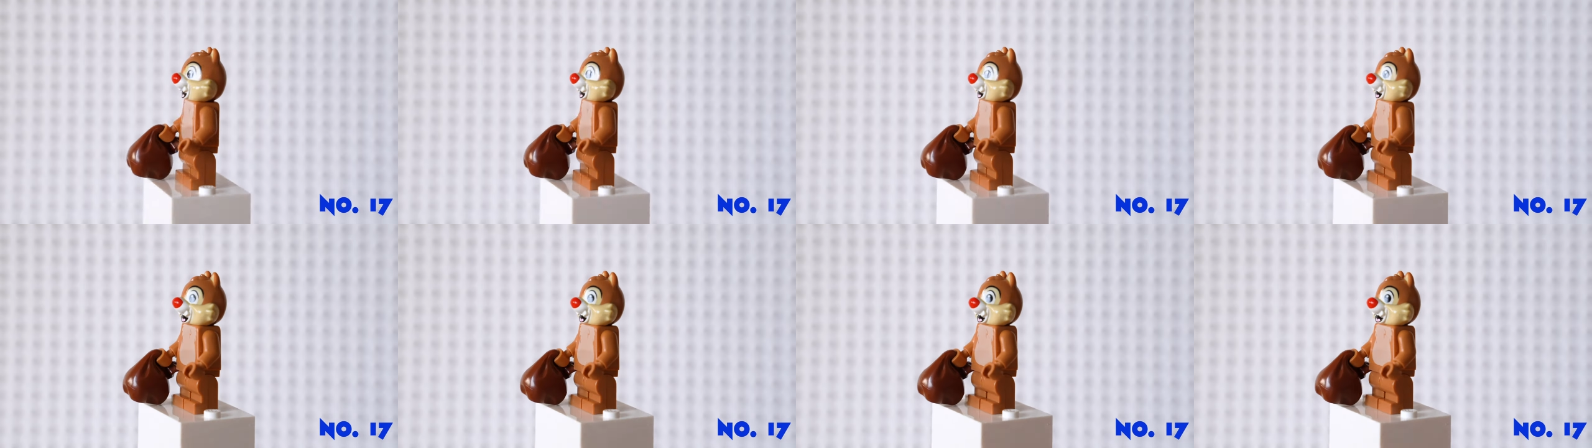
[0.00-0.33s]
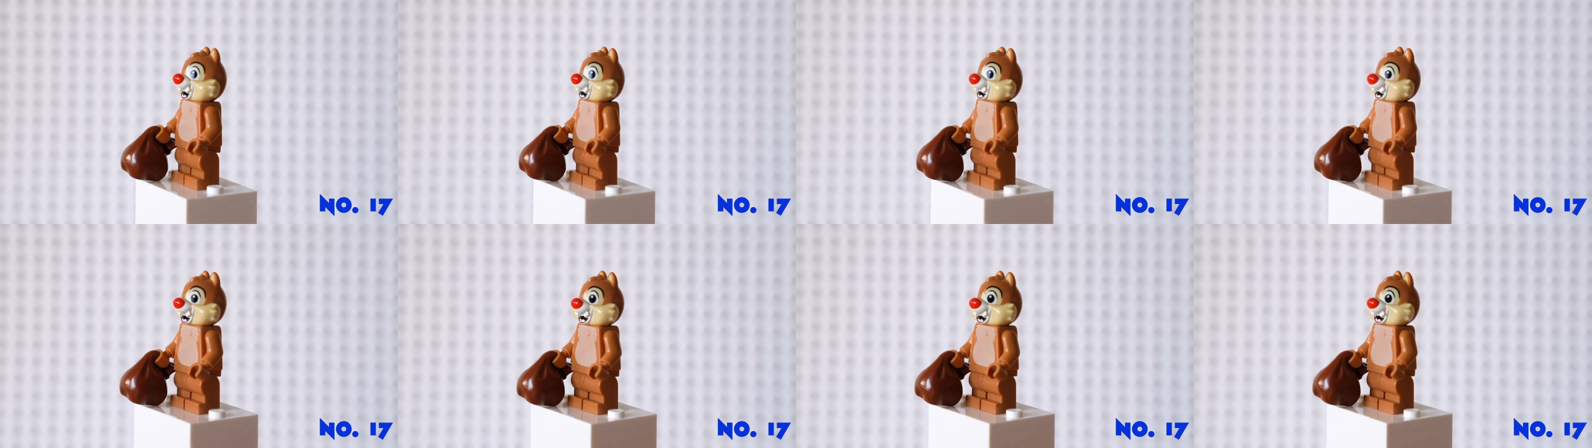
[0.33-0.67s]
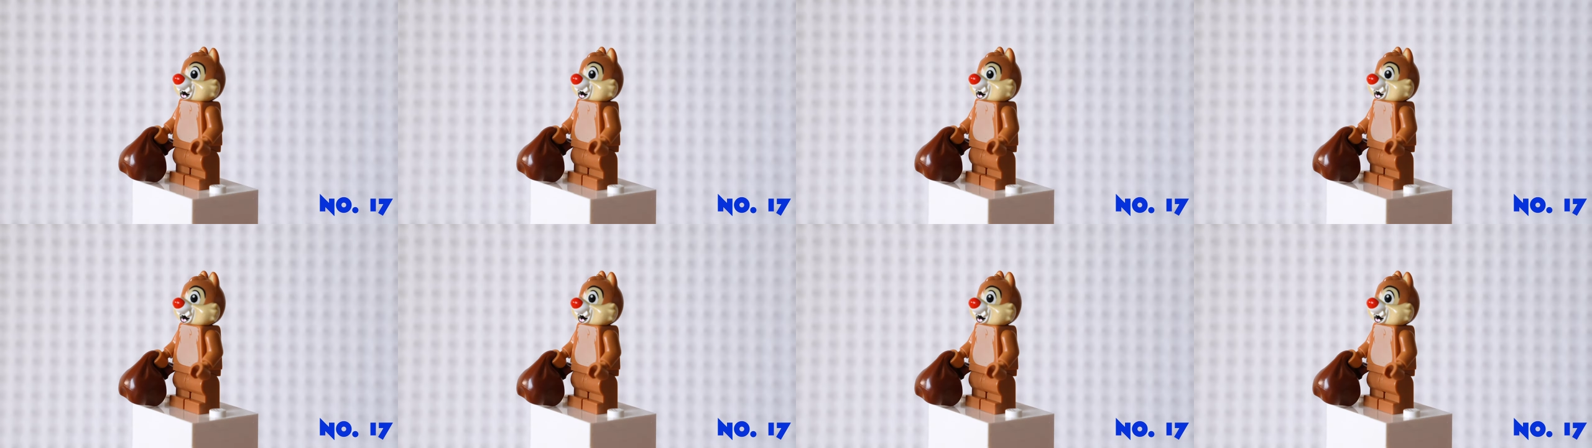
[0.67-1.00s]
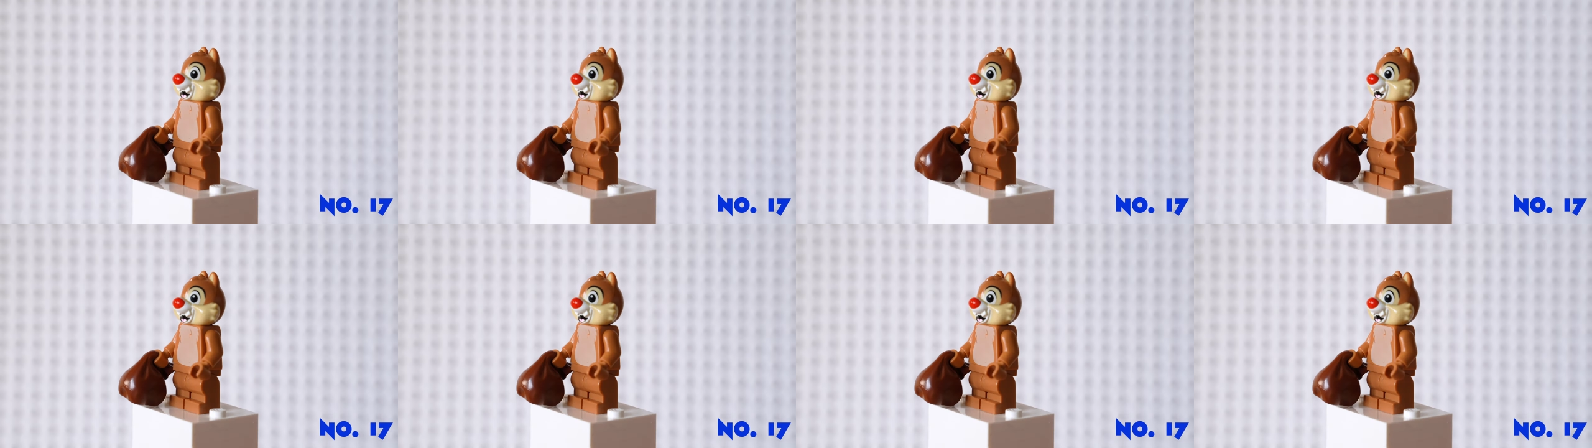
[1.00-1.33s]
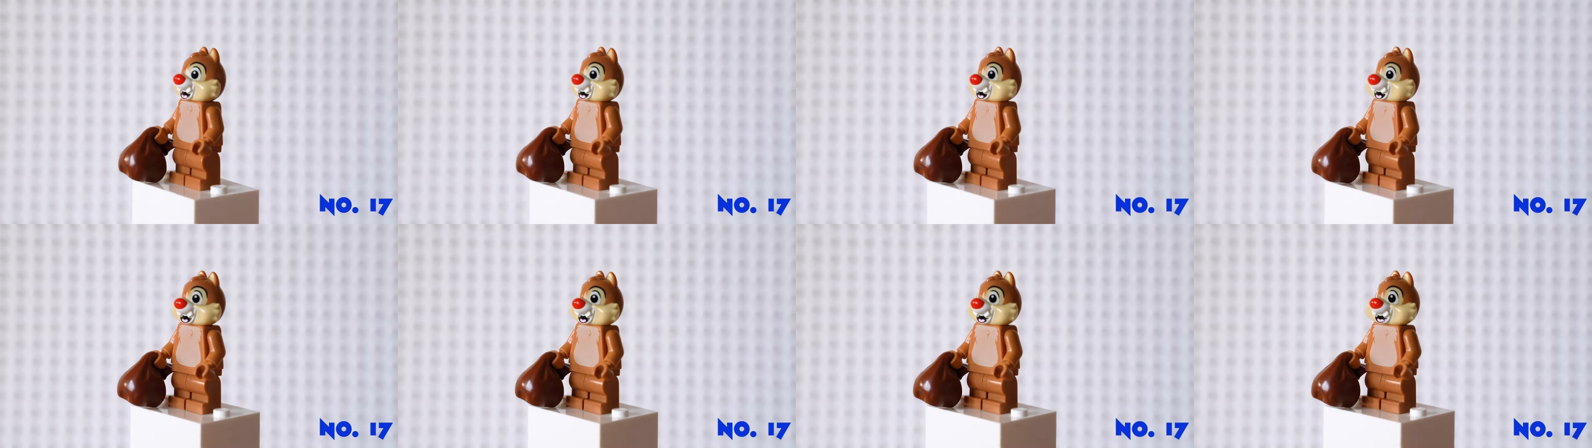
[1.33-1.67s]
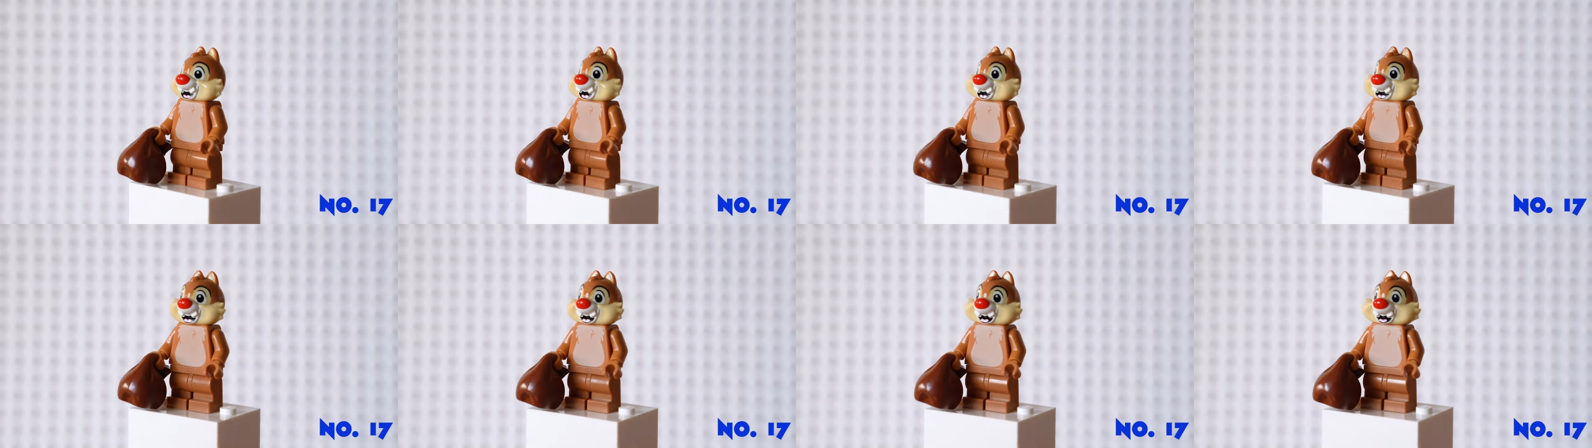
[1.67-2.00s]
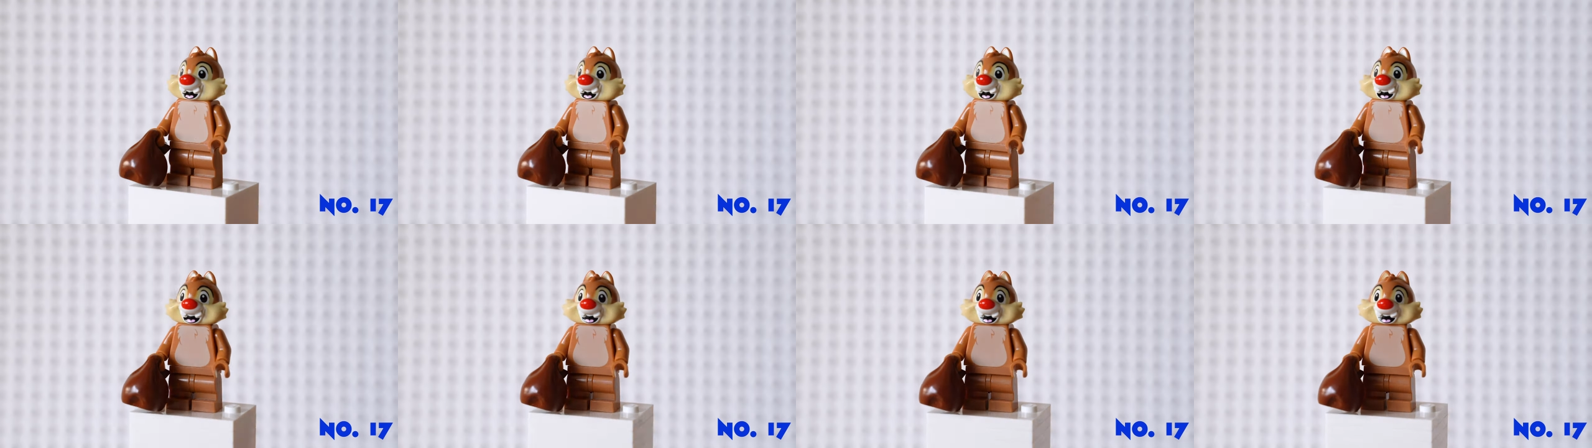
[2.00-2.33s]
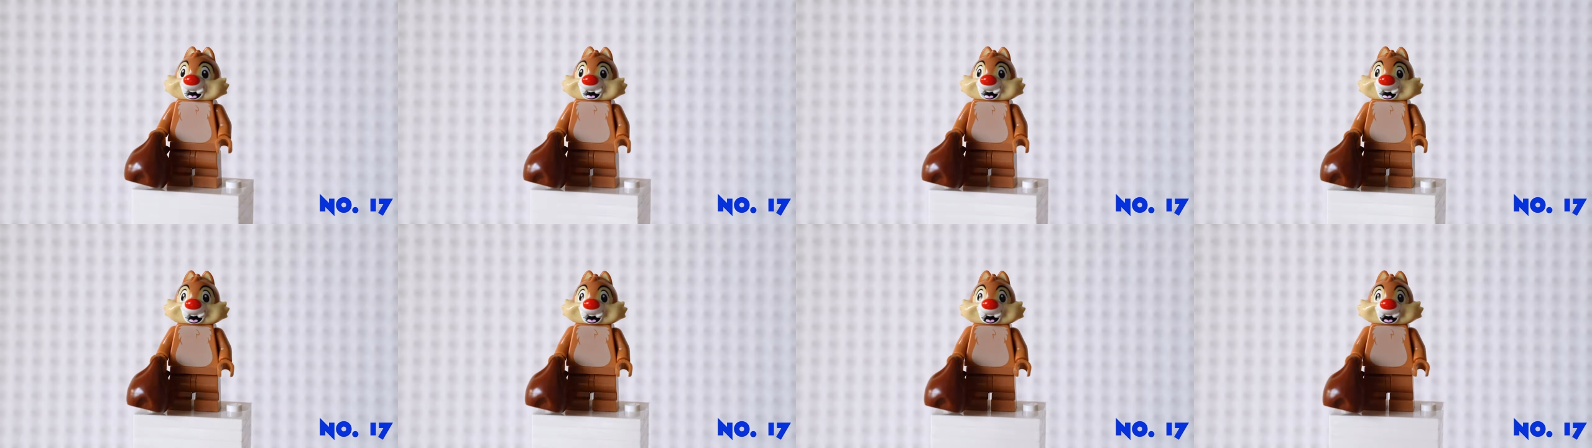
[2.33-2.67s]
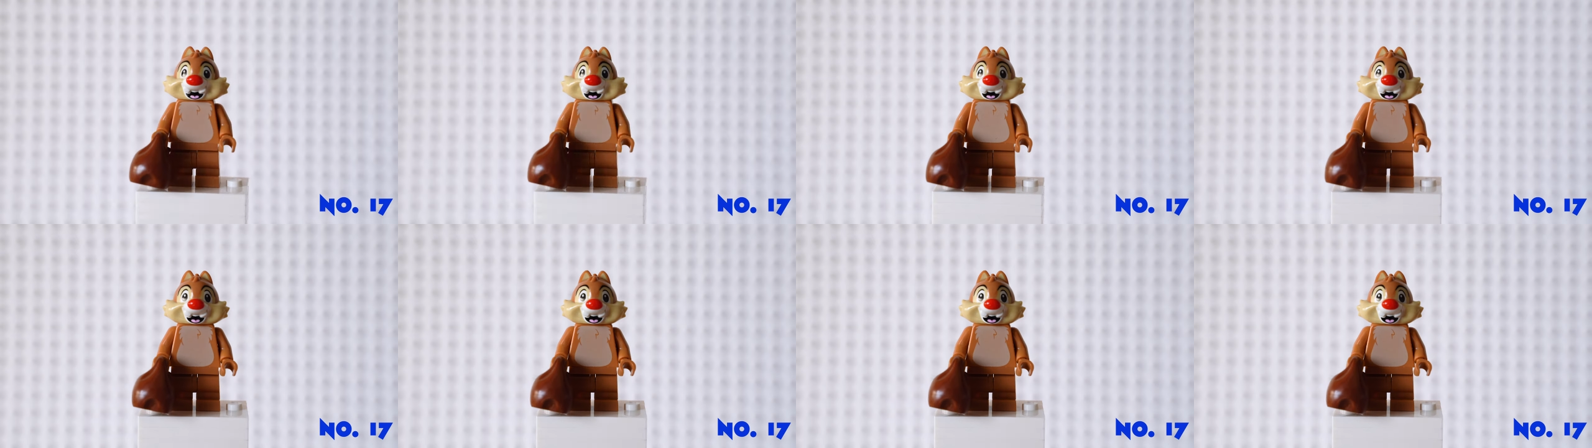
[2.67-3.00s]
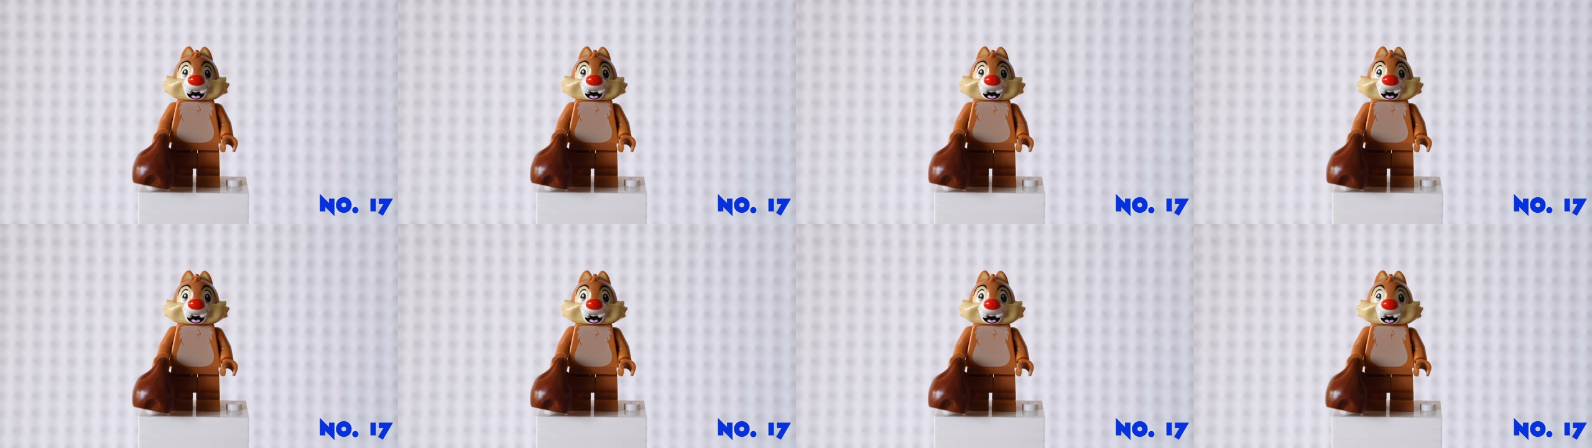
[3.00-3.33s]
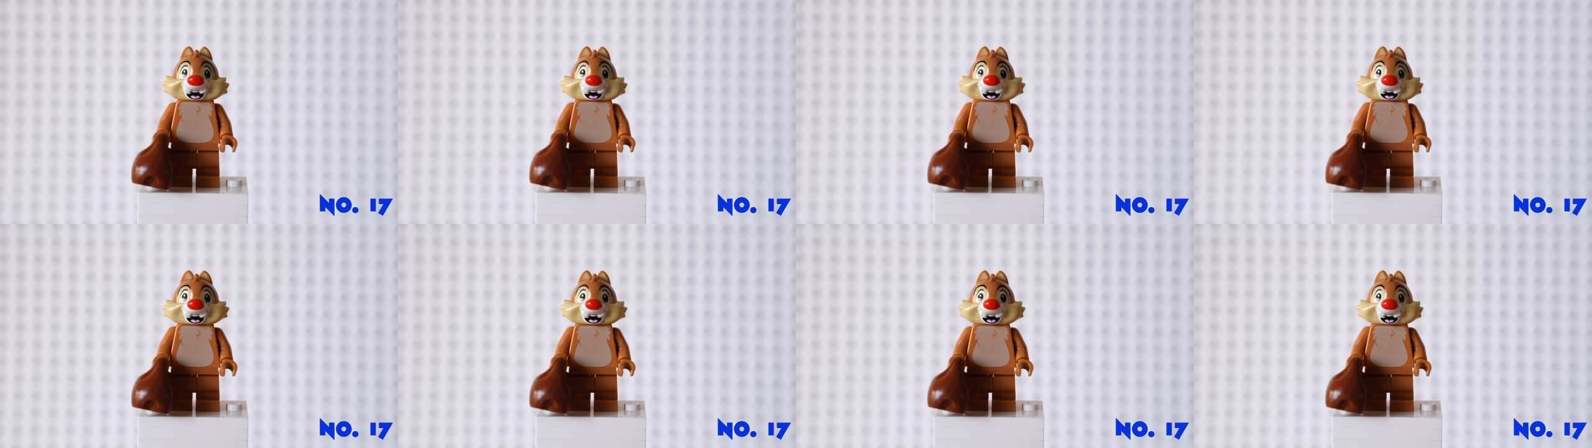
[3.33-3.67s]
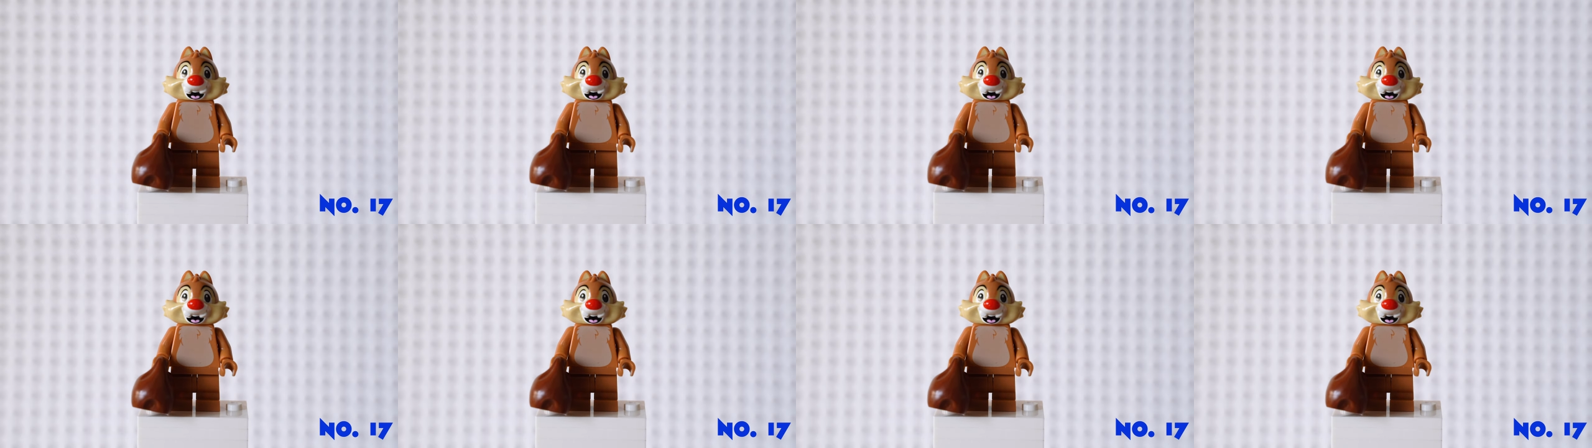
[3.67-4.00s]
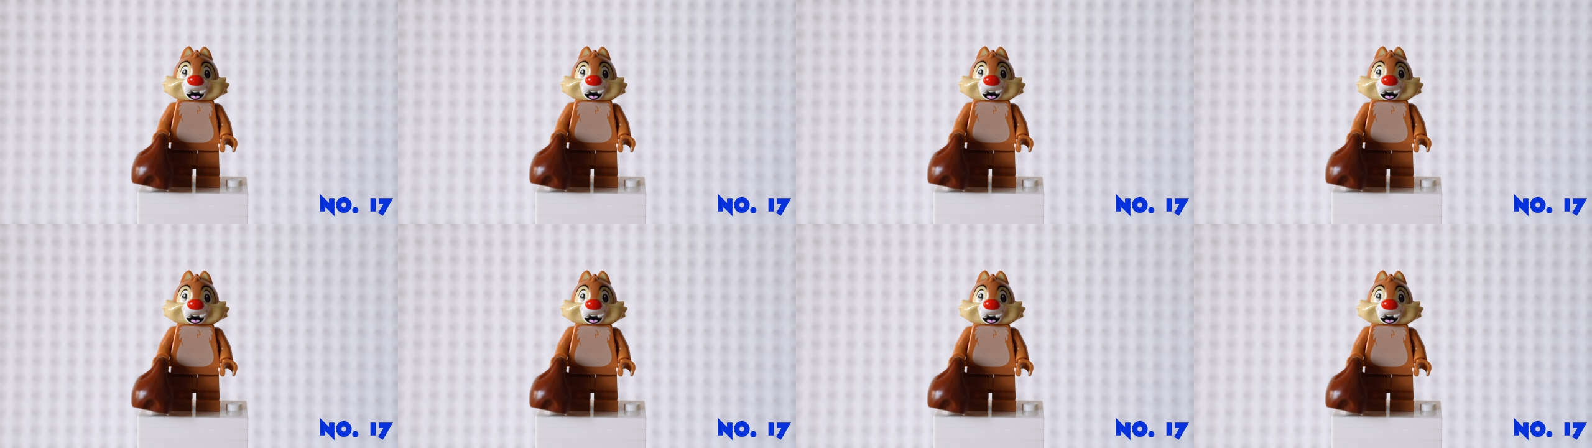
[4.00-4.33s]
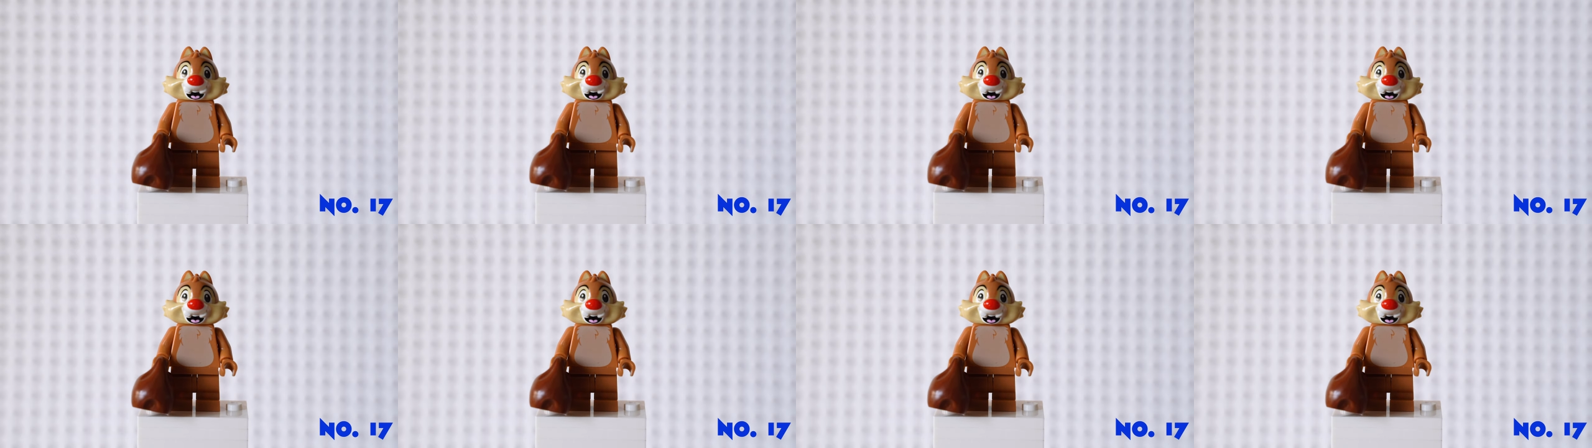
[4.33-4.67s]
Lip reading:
[unreadable: no face in view]